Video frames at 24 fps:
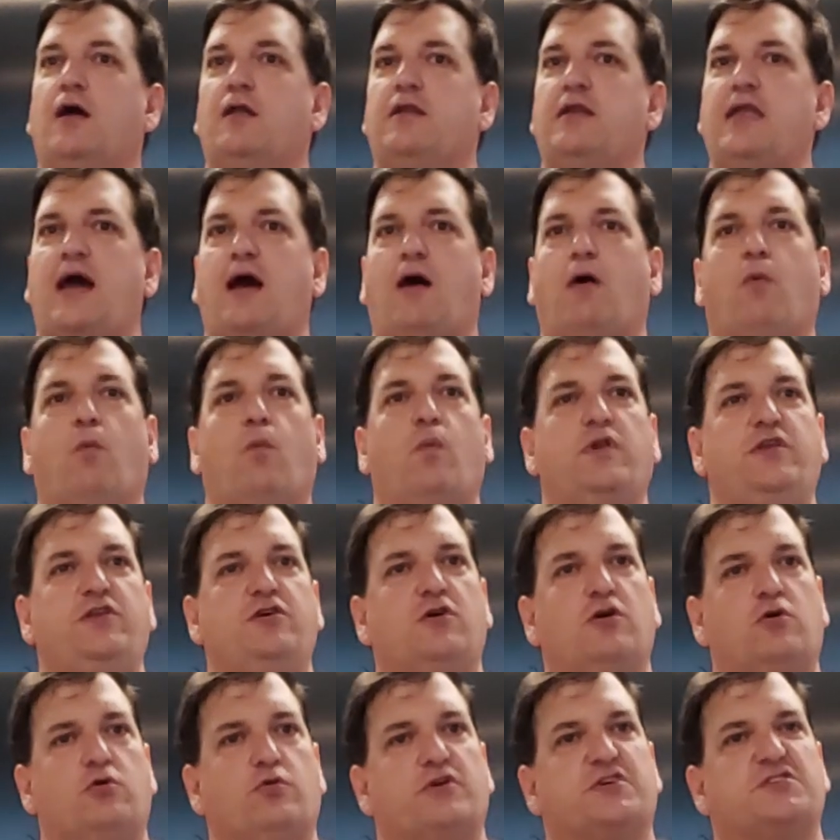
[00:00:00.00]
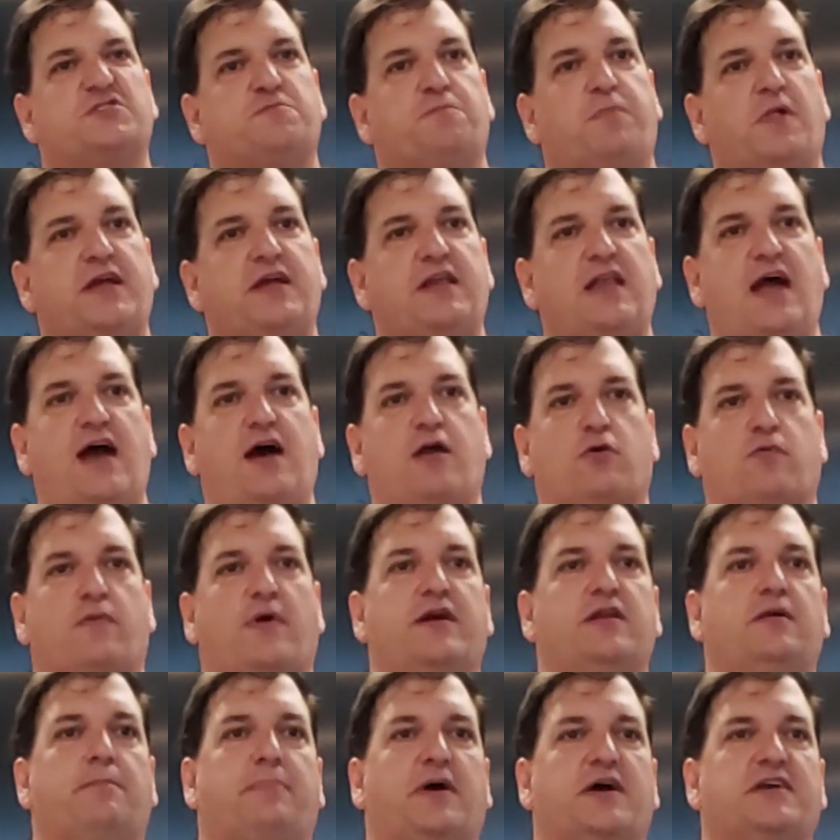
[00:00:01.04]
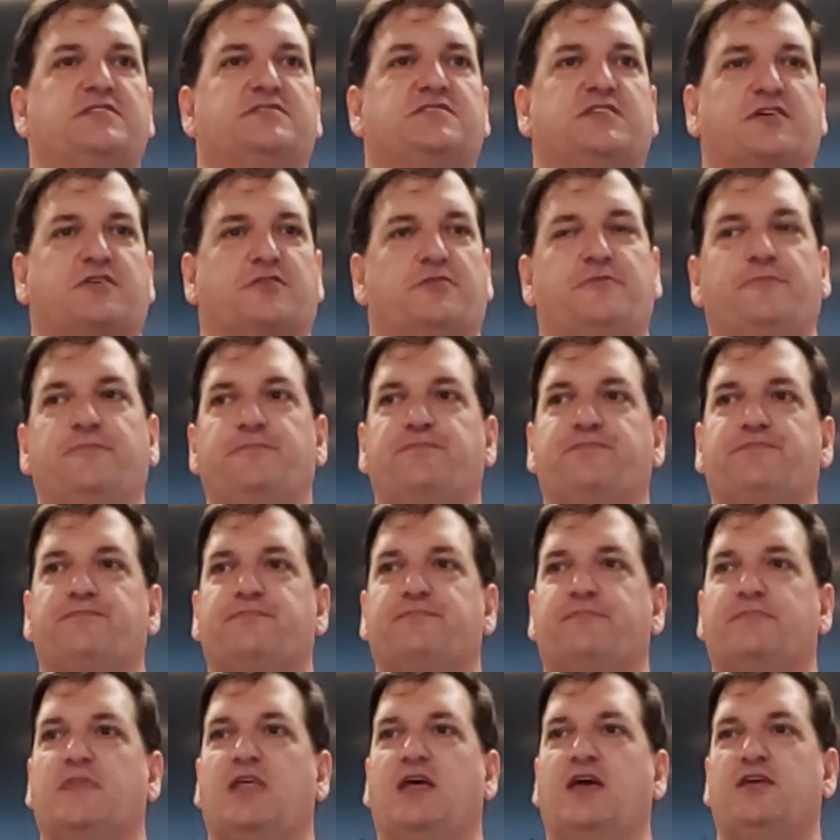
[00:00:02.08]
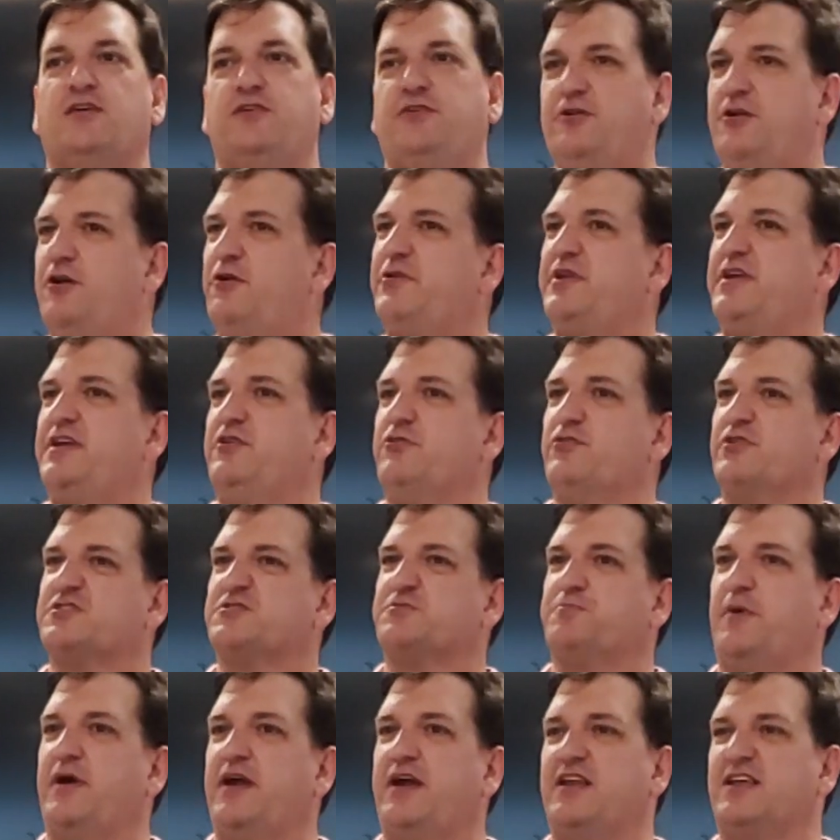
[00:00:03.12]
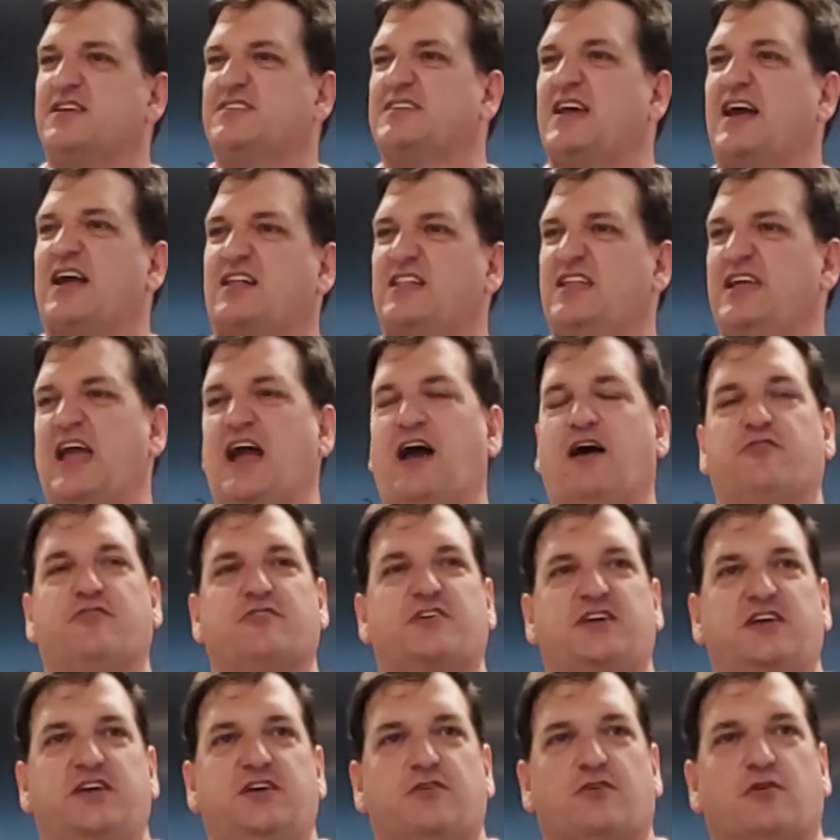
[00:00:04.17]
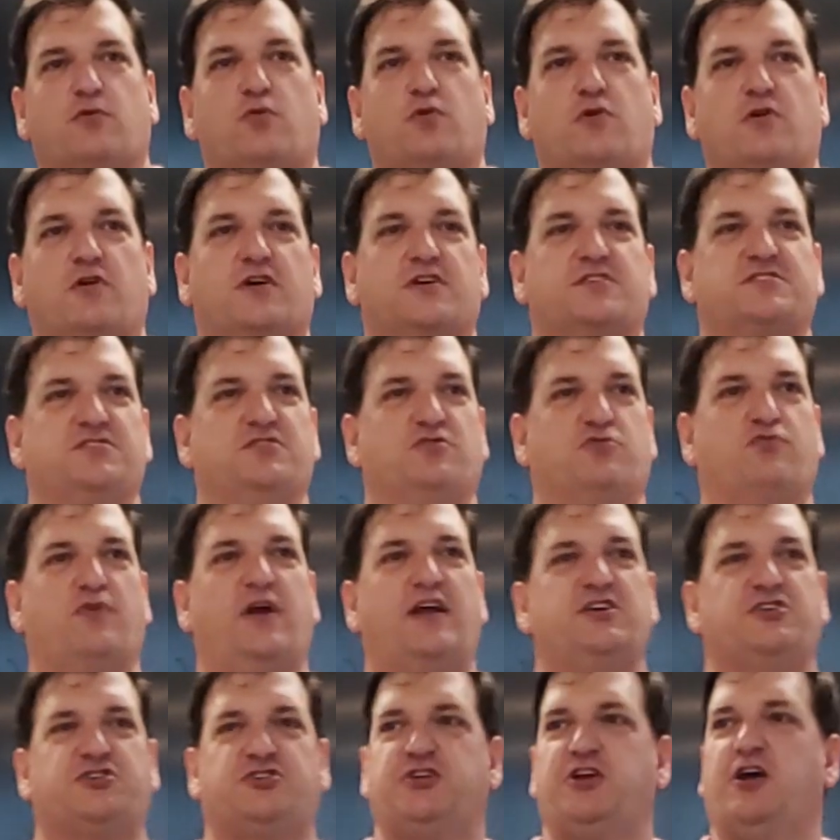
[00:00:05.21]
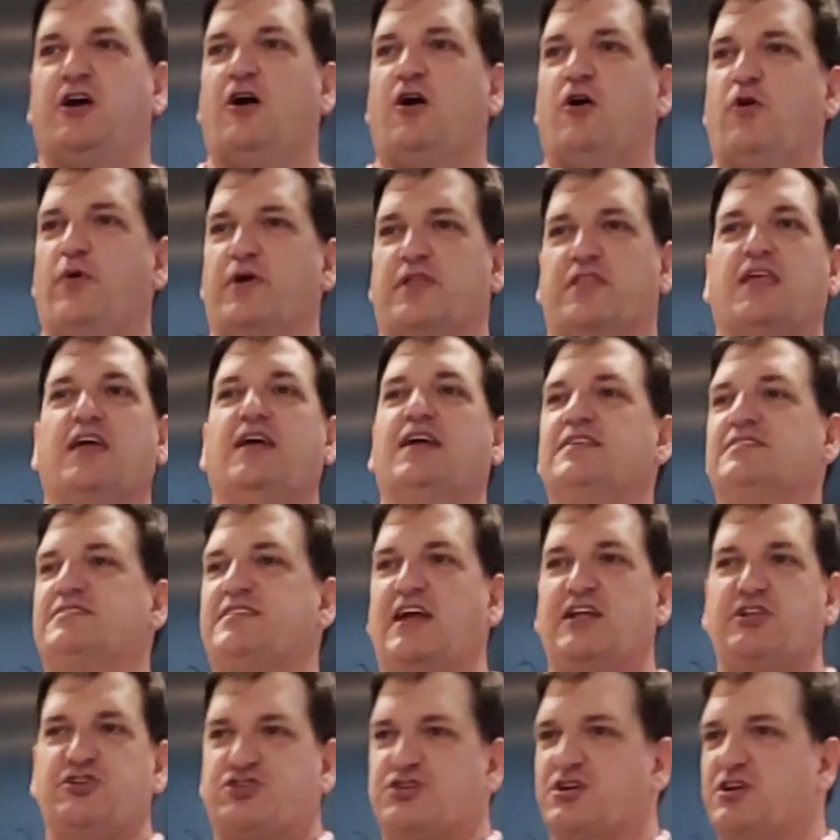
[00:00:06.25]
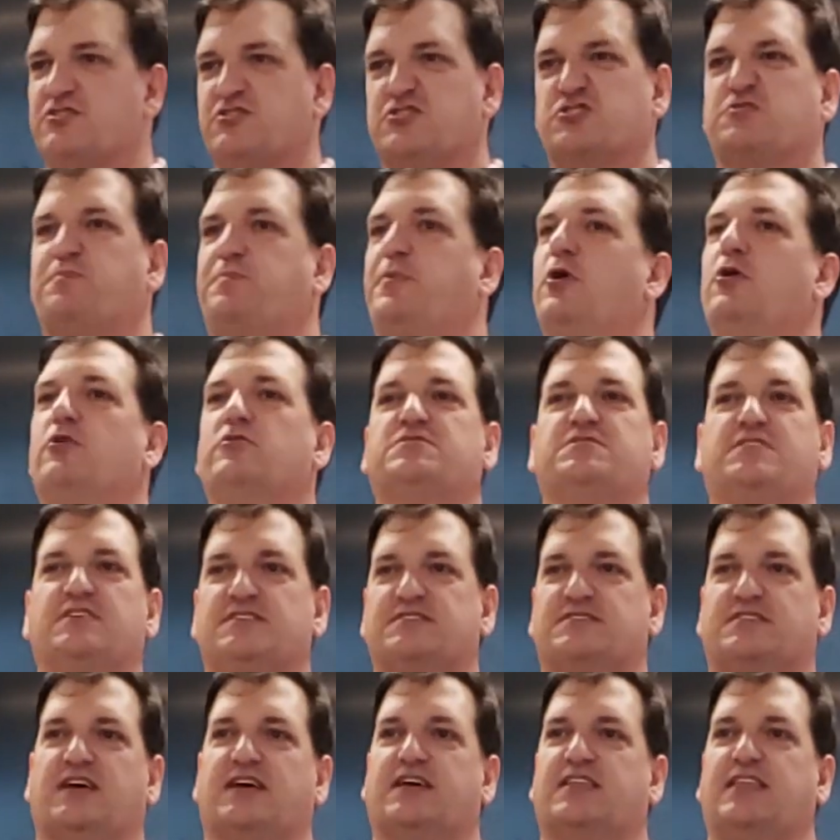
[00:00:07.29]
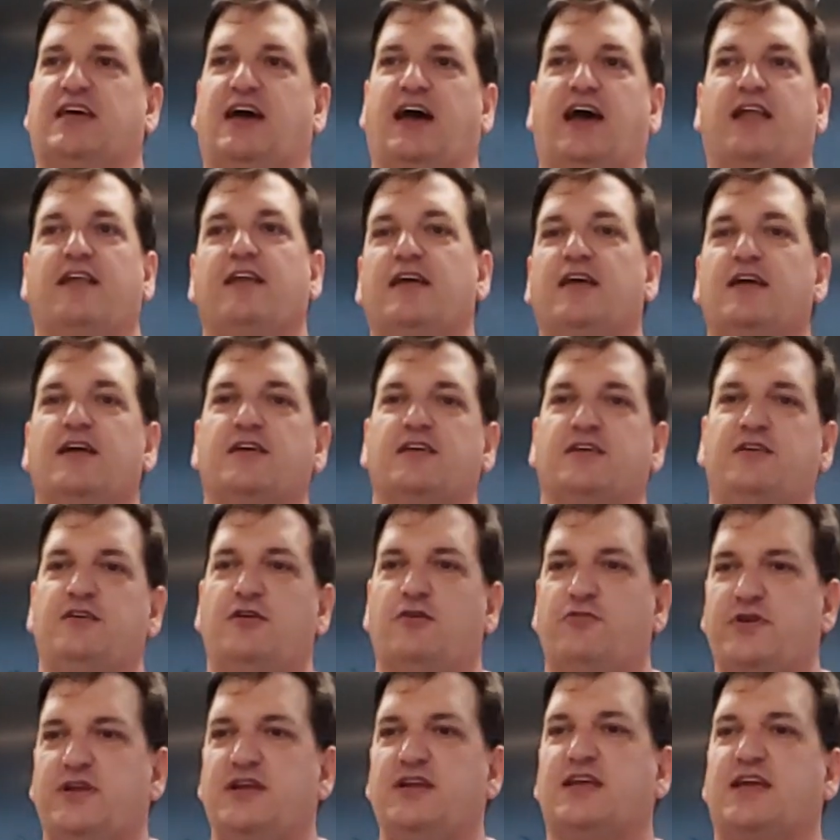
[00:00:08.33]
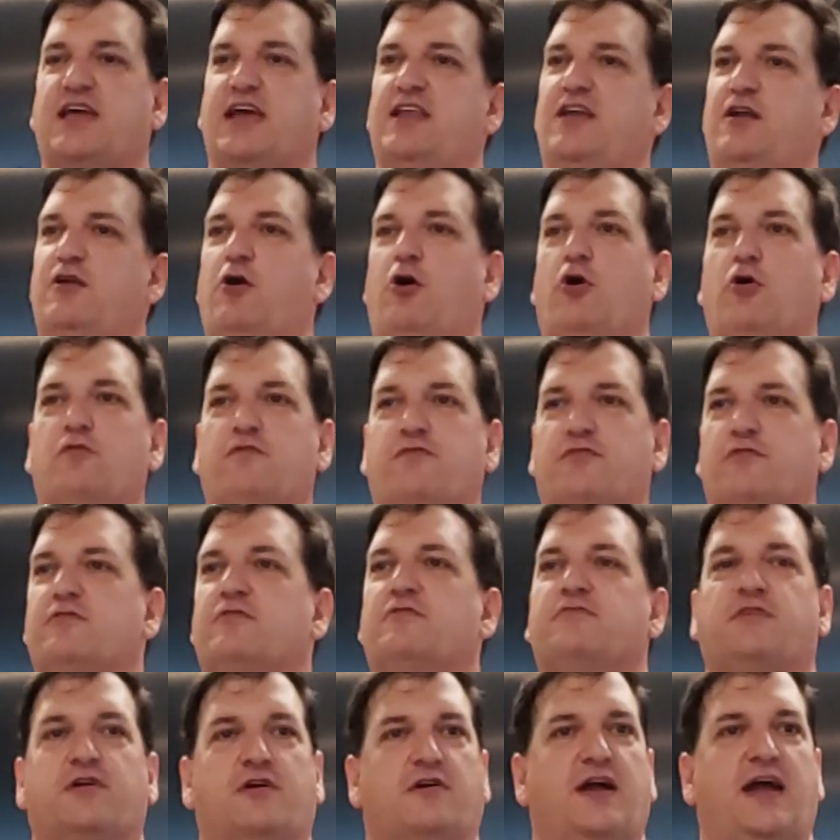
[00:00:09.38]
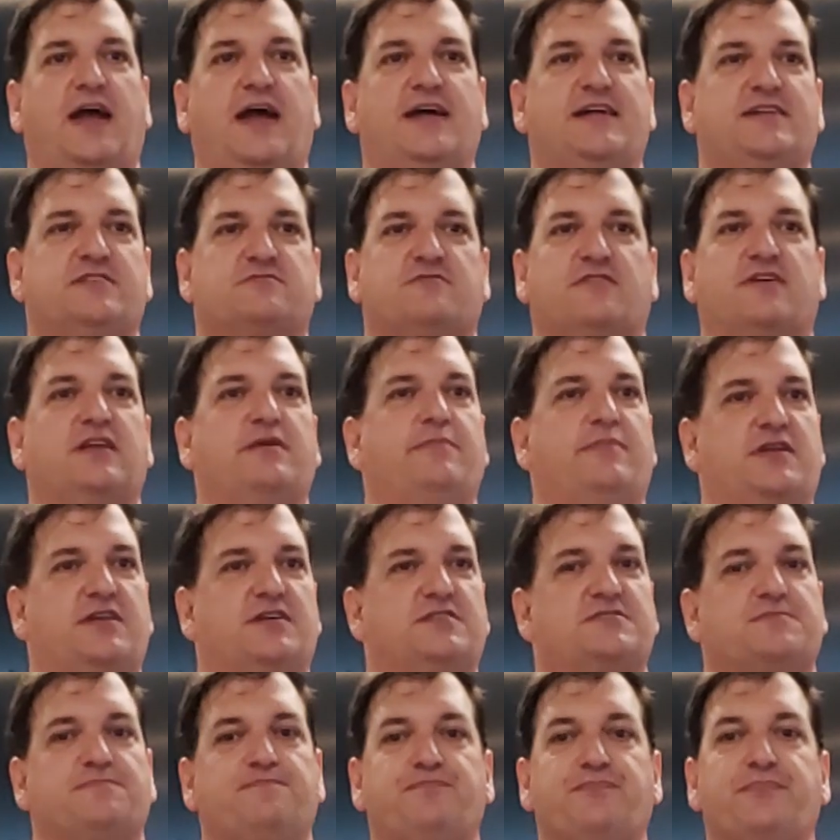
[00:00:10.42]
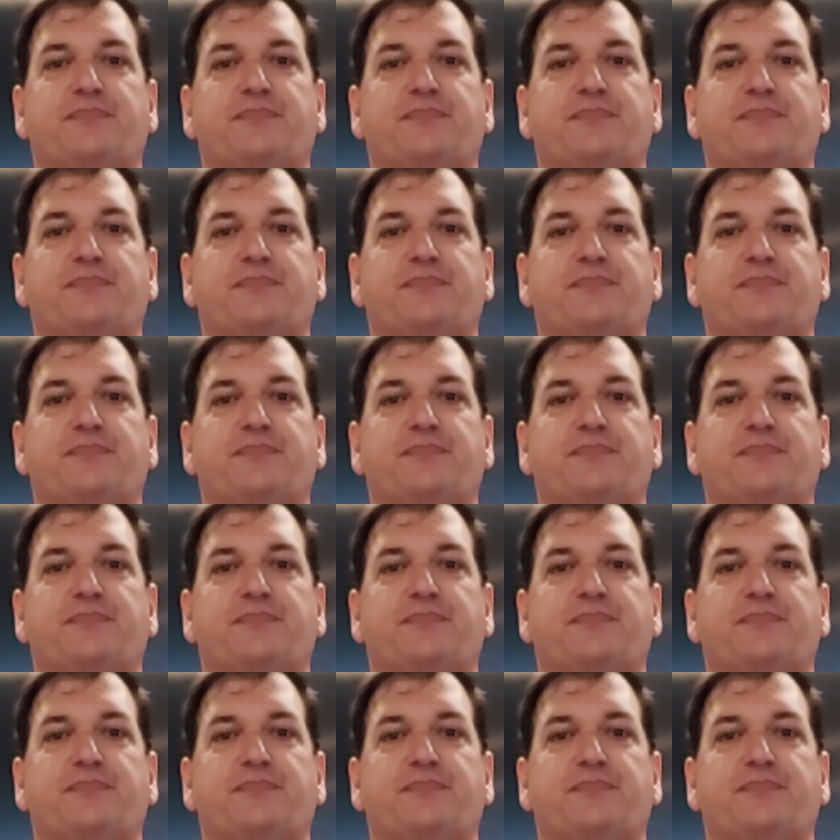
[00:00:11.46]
Now, when you go to explain how to ride a bicycle, you don't need to explain exactly how the gear works and the ratio and tension on the spokes, things like that. You don't need to get in over their heads or anybody's.